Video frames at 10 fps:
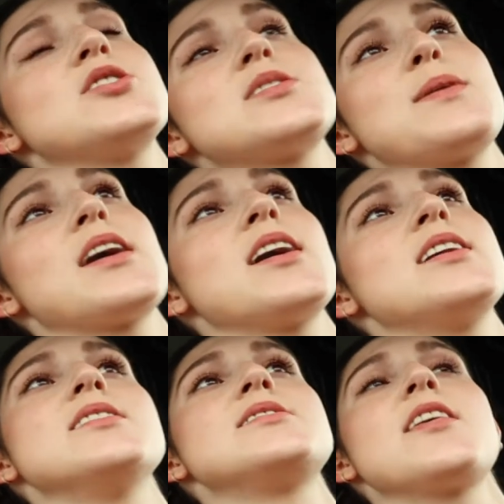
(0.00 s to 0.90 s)
just
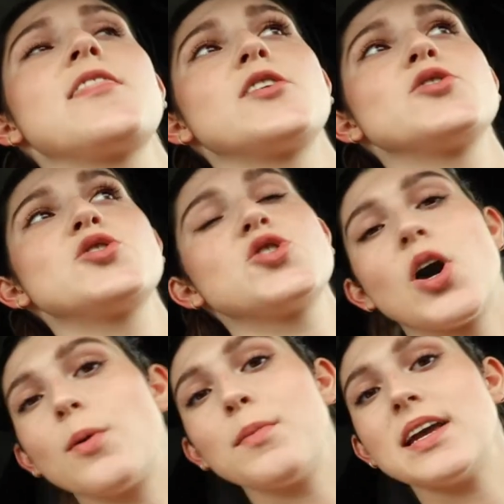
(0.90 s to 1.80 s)
because they're
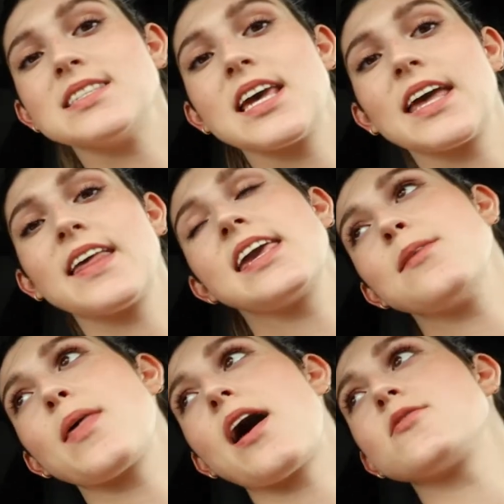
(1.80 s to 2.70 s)
so amazing and they
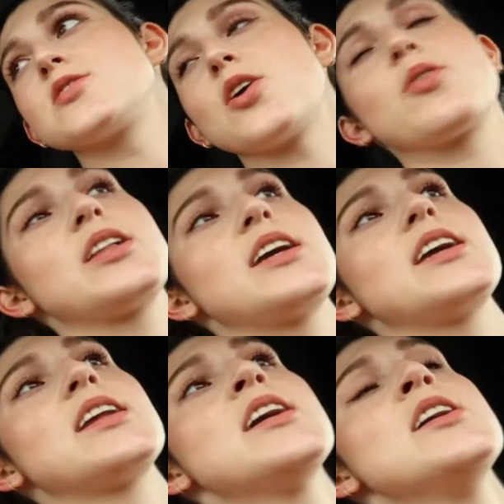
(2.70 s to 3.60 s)
keep the house so
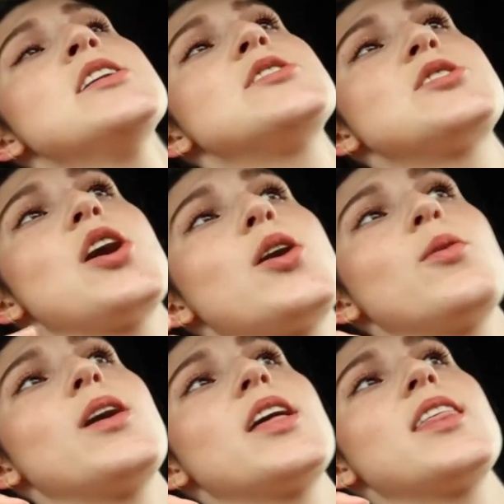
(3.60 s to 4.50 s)
clean.
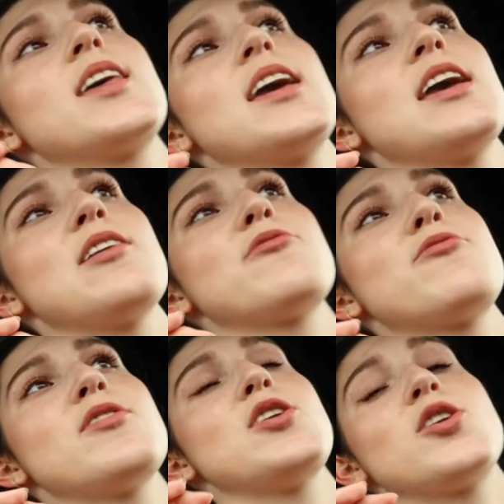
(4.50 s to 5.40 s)
So
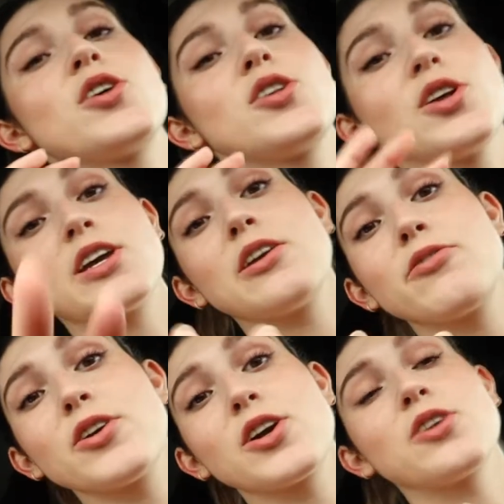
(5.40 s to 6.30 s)
if you're looking
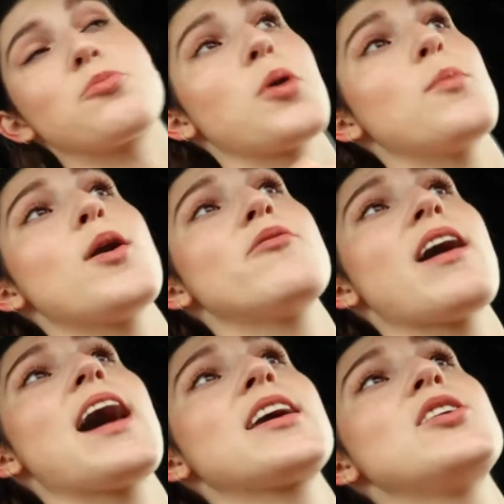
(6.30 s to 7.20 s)
for a good robo
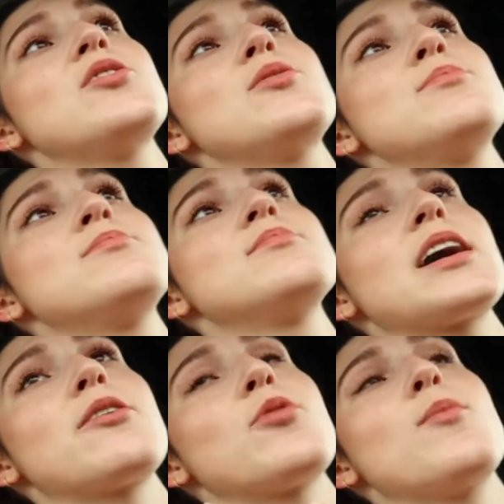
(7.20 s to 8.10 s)
vacuum,
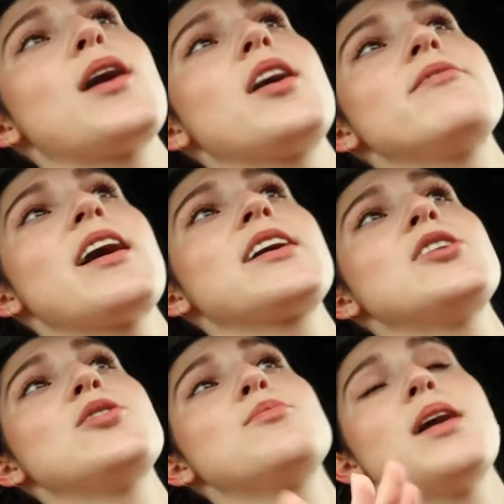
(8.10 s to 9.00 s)
like a robot
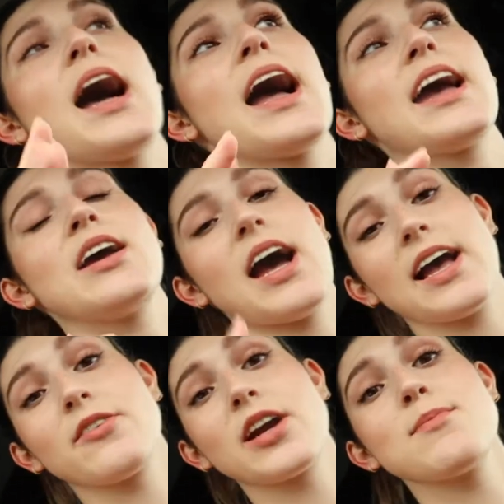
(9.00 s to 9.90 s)
vacuum, I
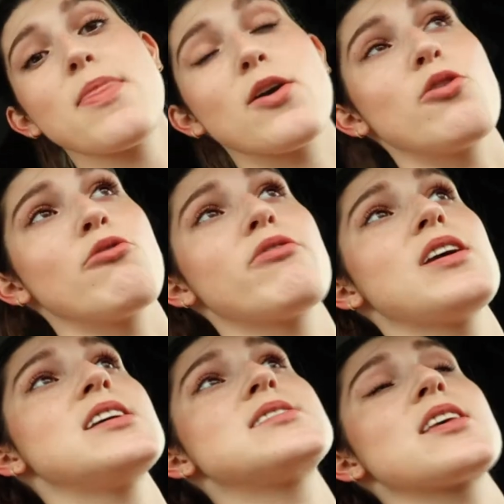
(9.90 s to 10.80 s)
highly recommend the
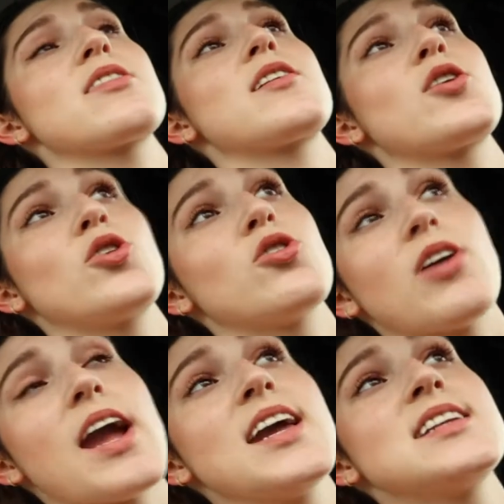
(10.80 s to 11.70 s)
Oofies. They're
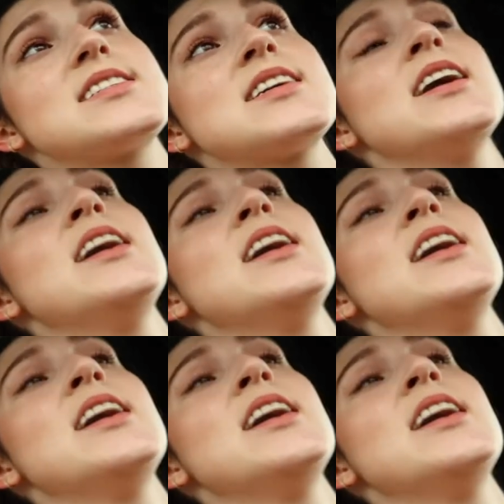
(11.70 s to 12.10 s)
great.